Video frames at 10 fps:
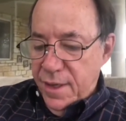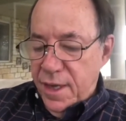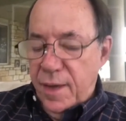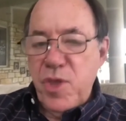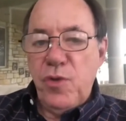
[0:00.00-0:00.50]

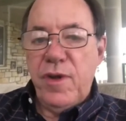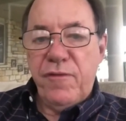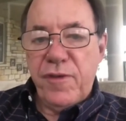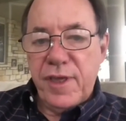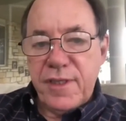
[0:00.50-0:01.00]
immune
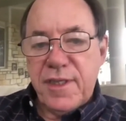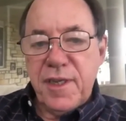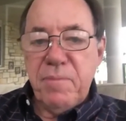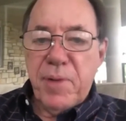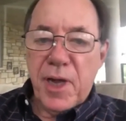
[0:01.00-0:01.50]
defense
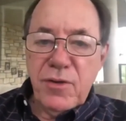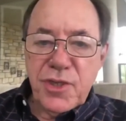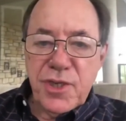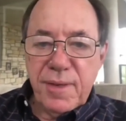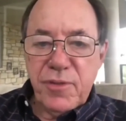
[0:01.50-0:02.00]

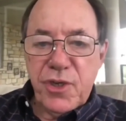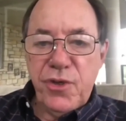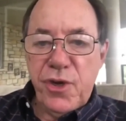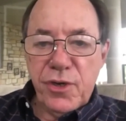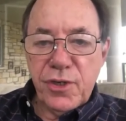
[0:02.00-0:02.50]
symposium two
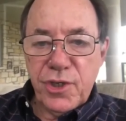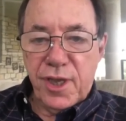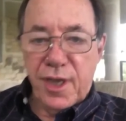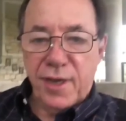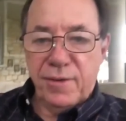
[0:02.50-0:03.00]
years ago,